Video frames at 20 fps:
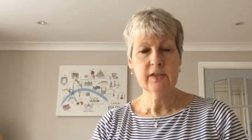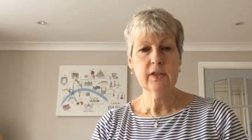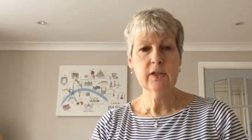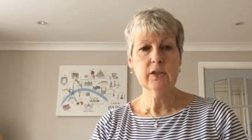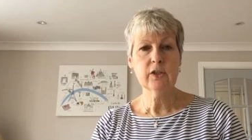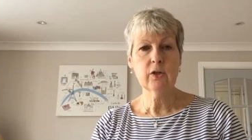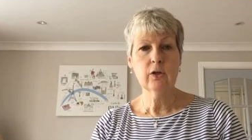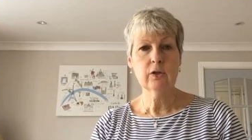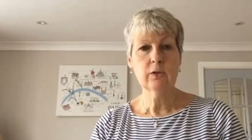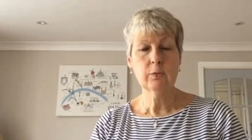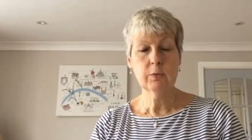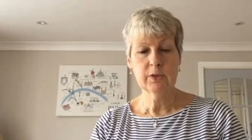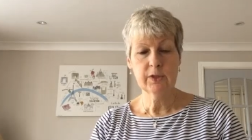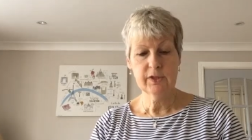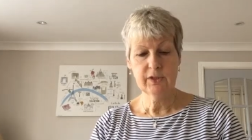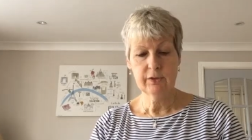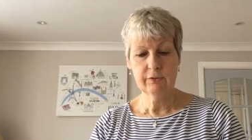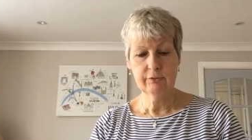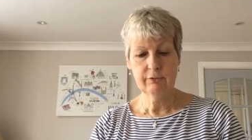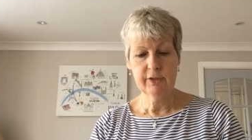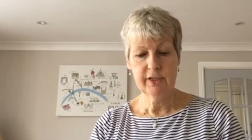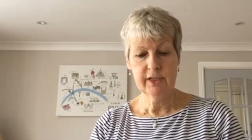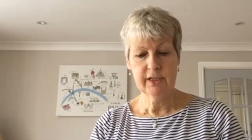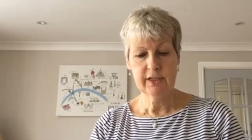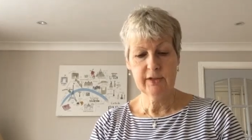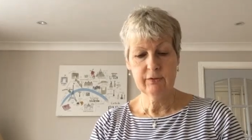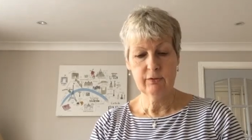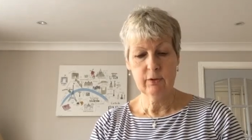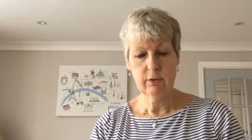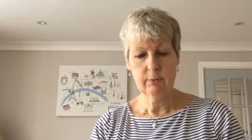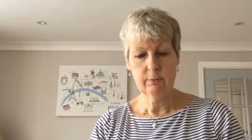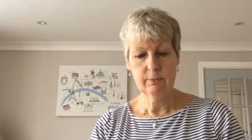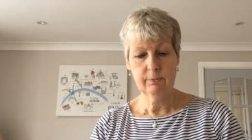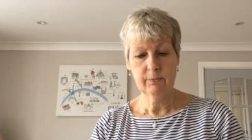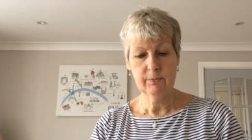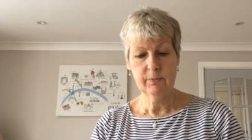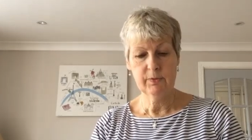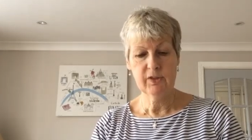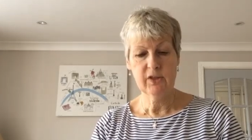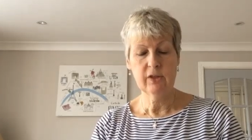that God wants to free us from,
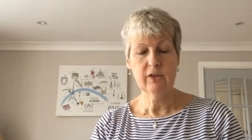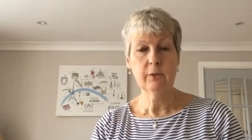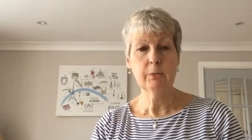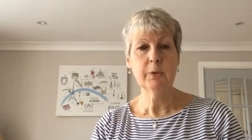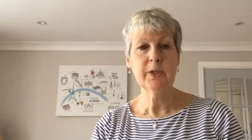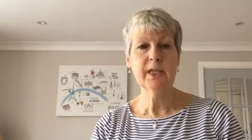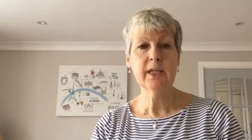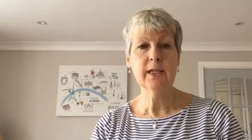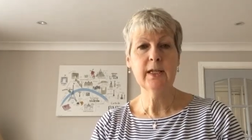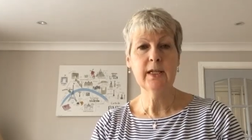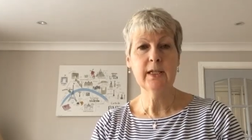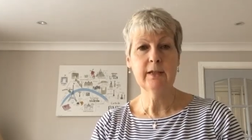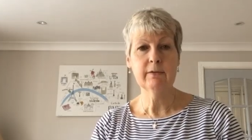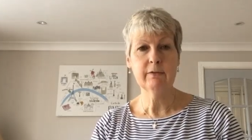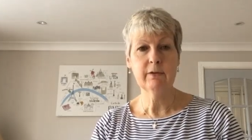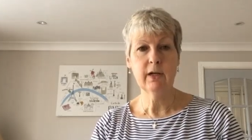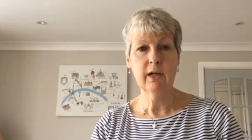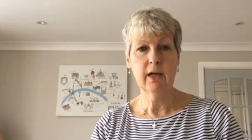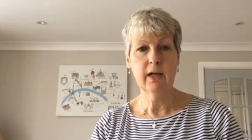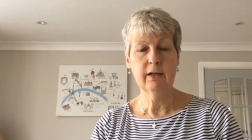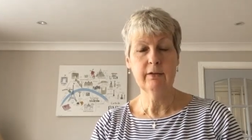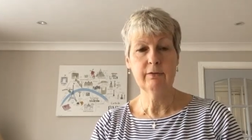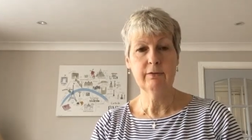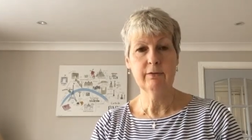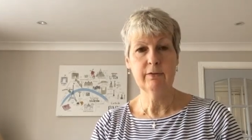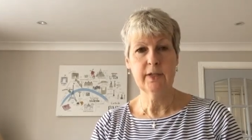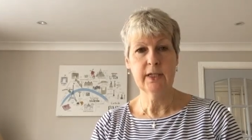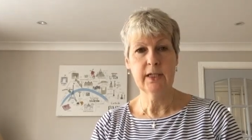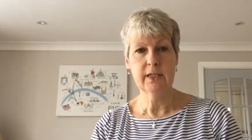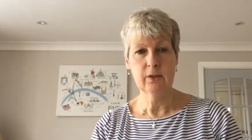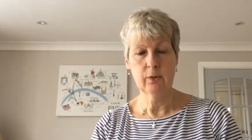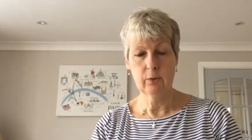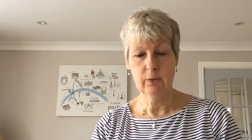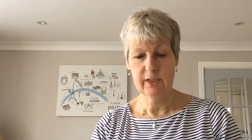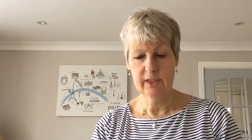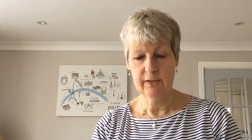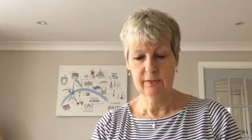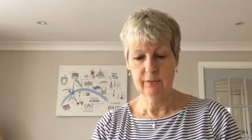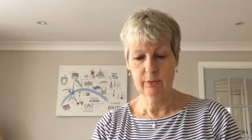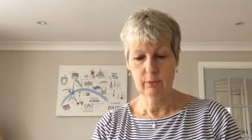so that we can live life in all
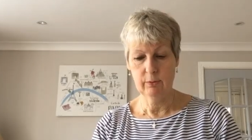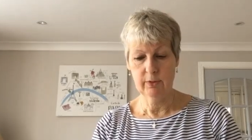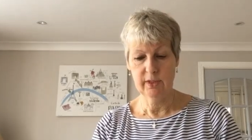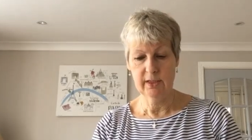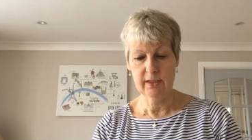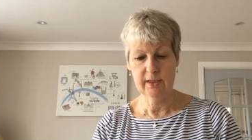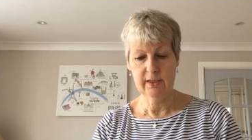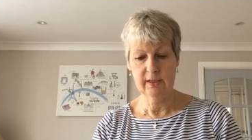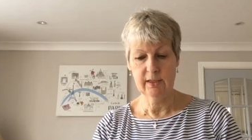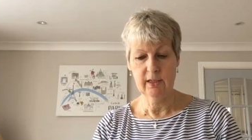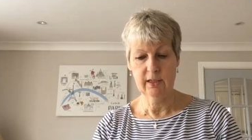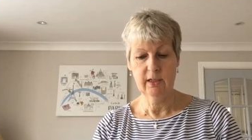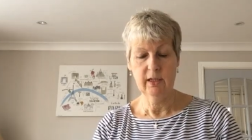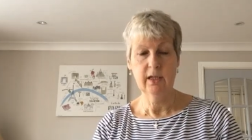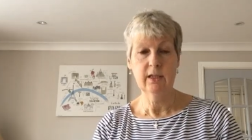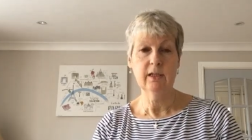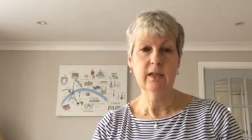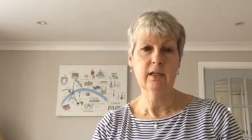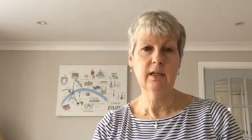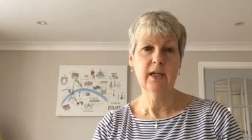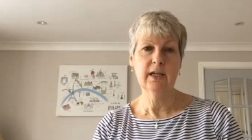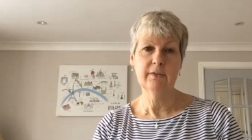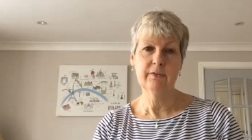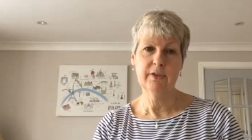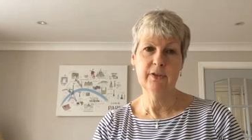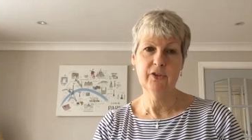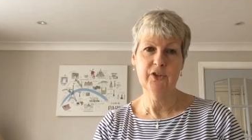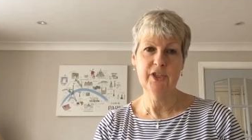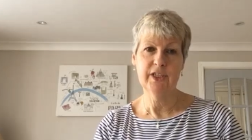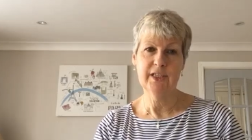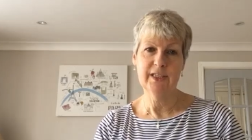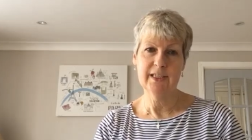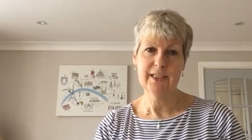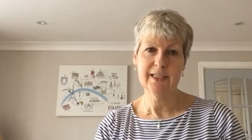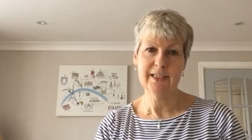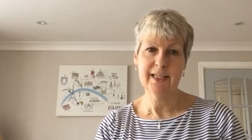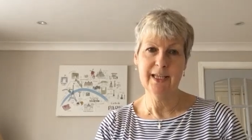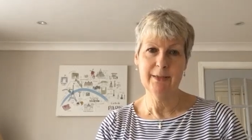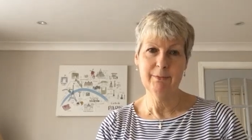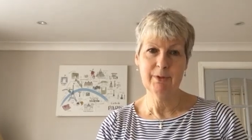its fullness, the life that Jesus
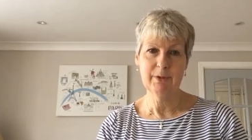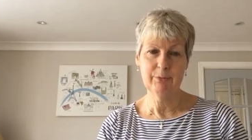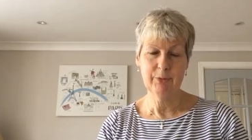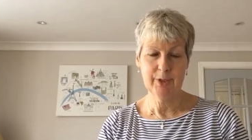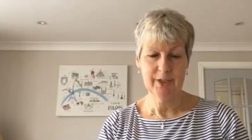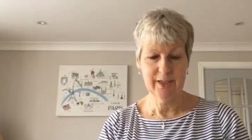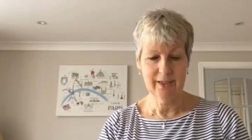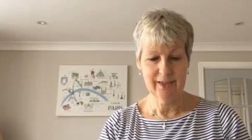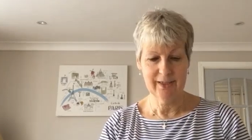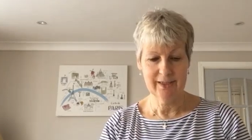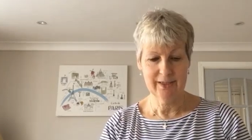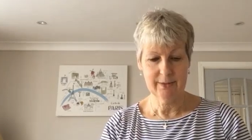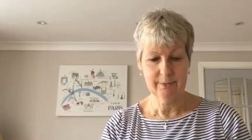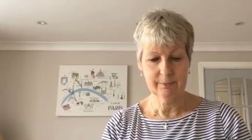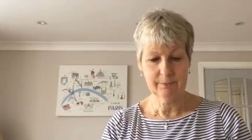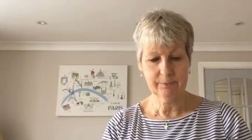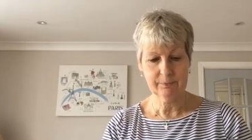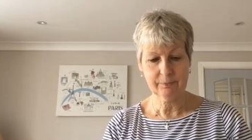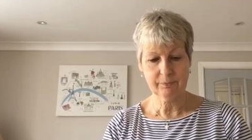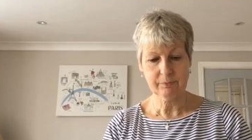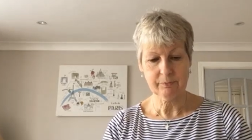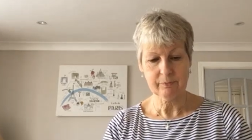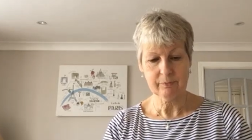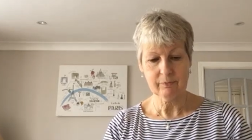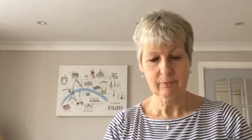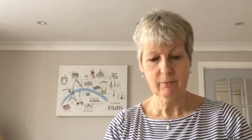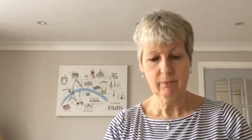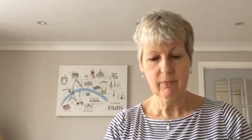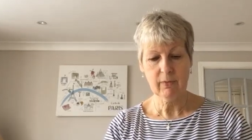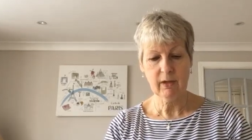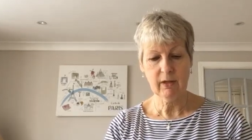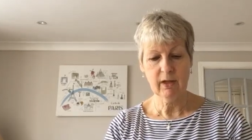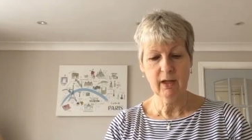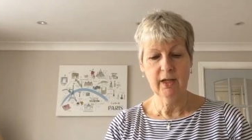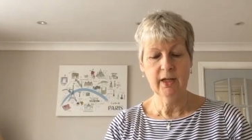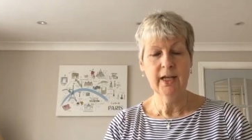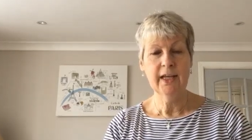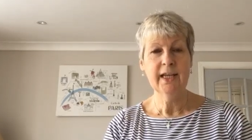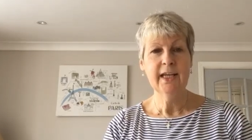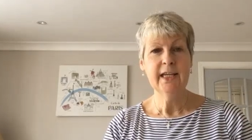came to bring us.
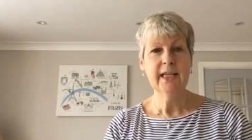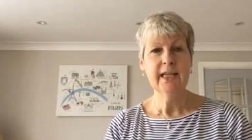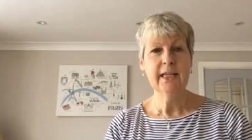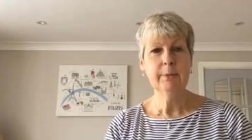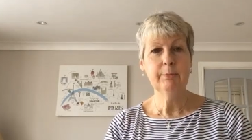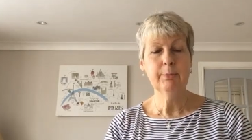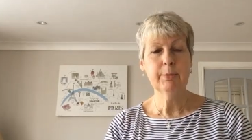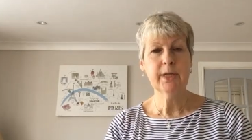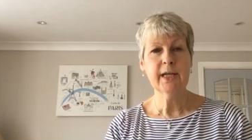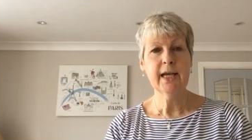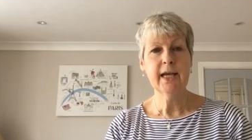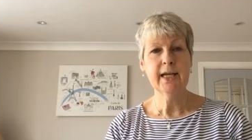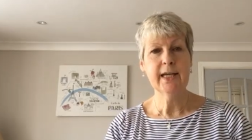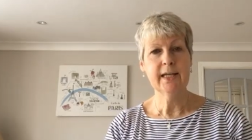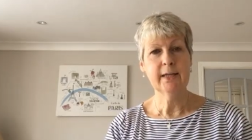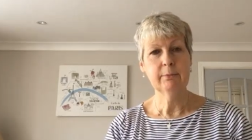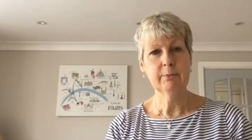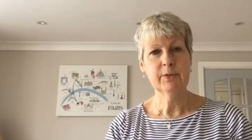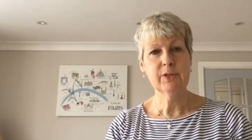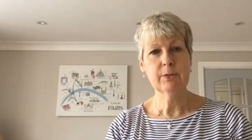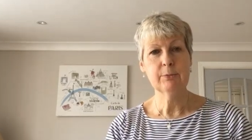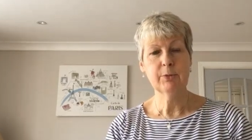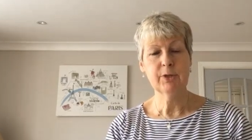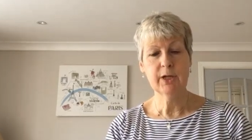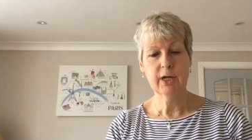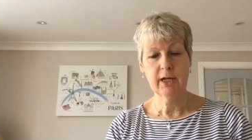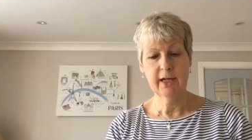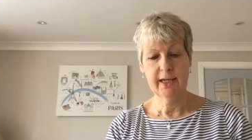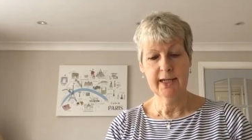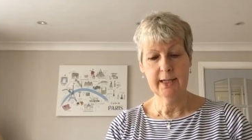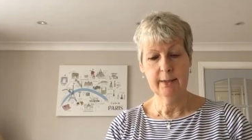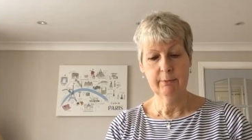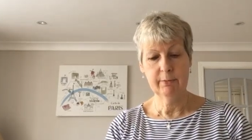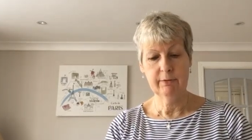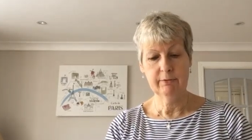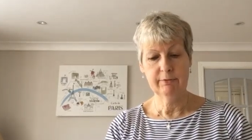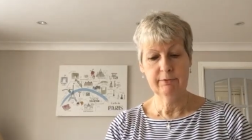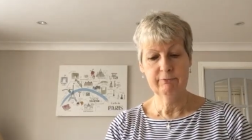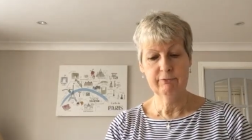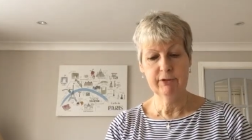He came to proclaim
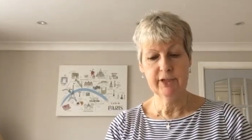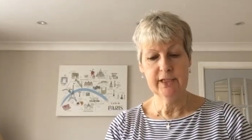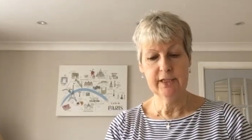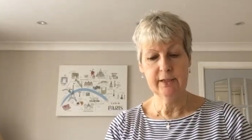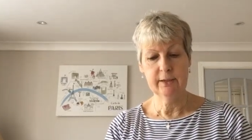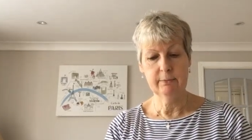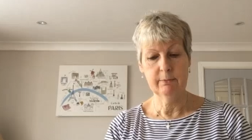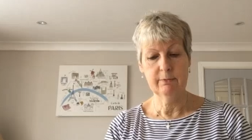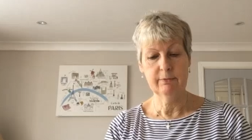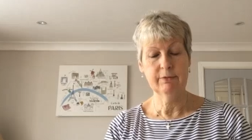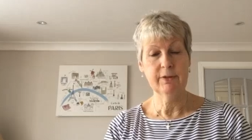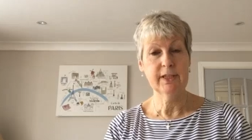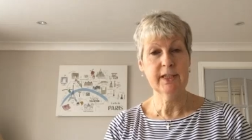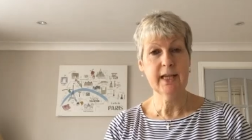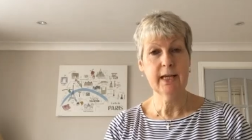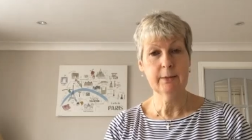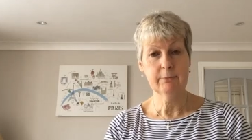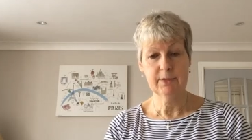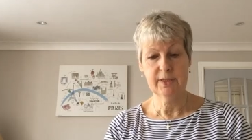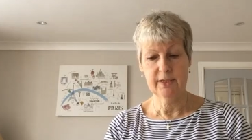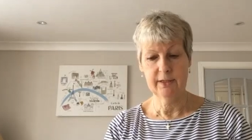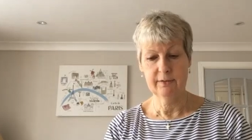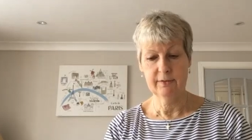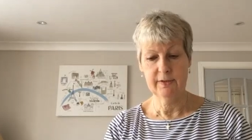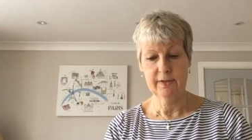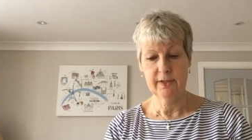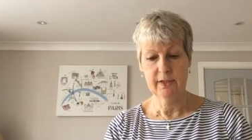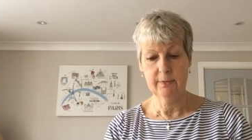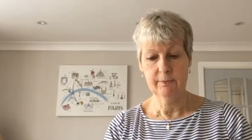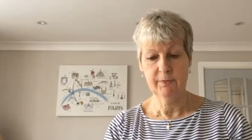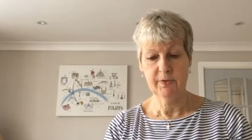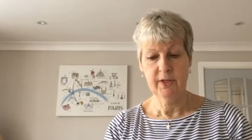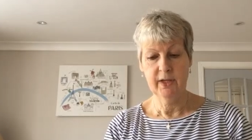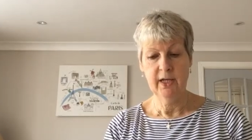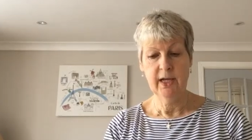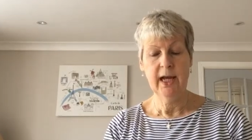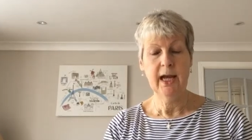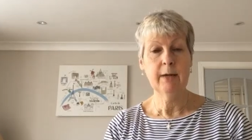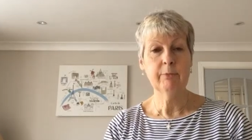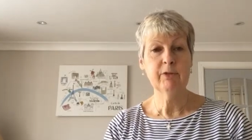freedom for the captives,
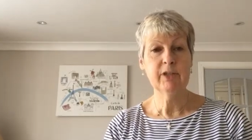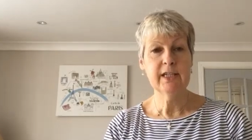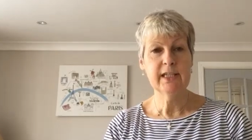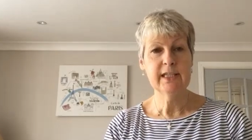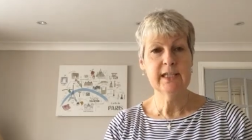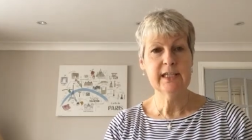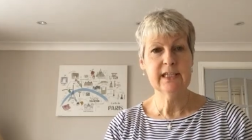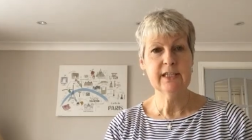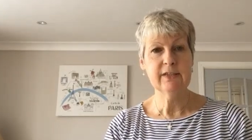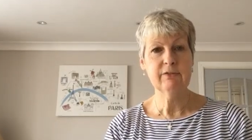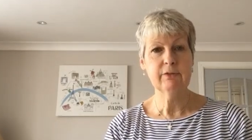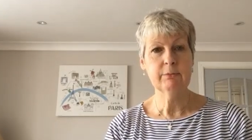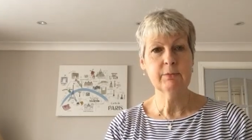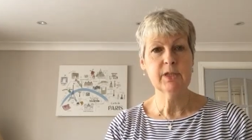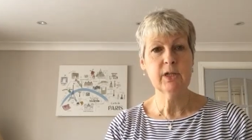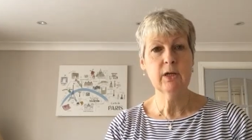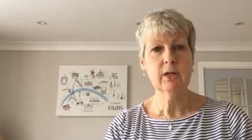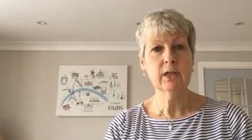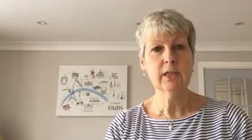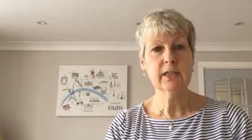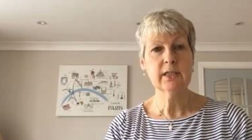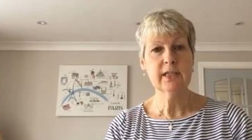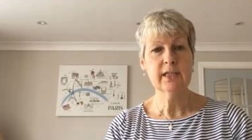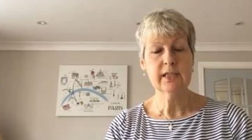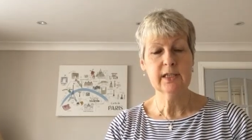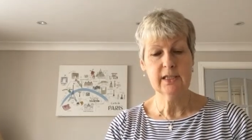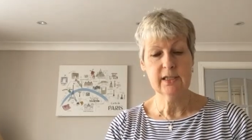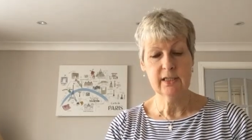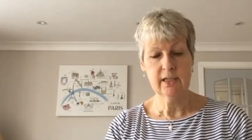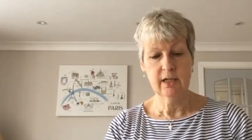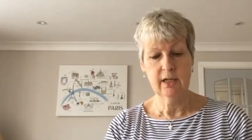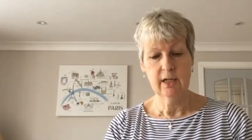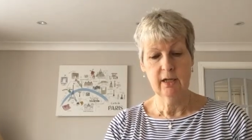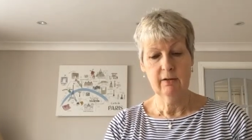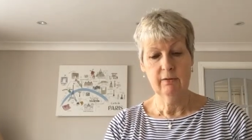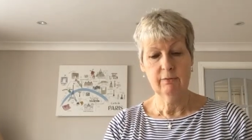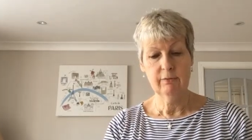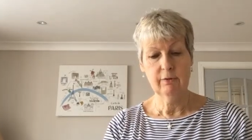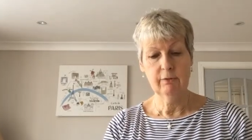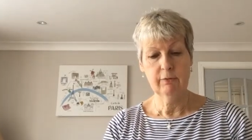and release from darkness
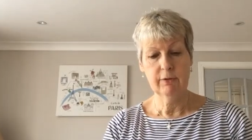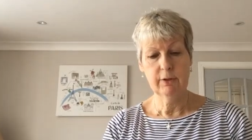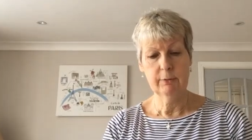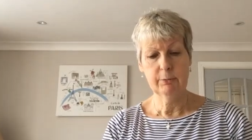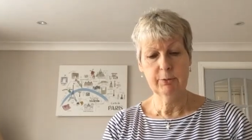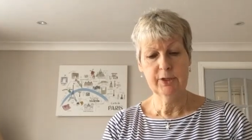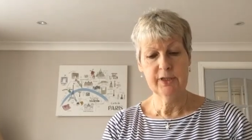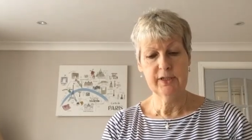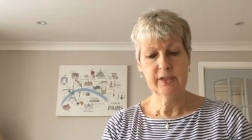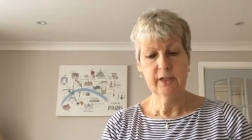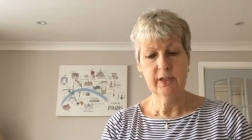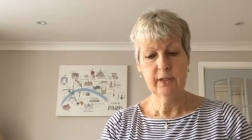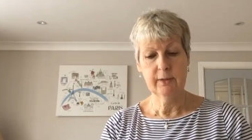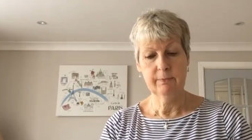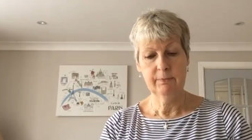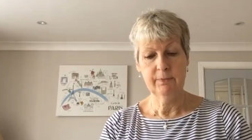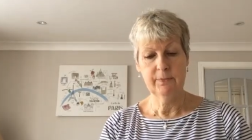for the prisoner.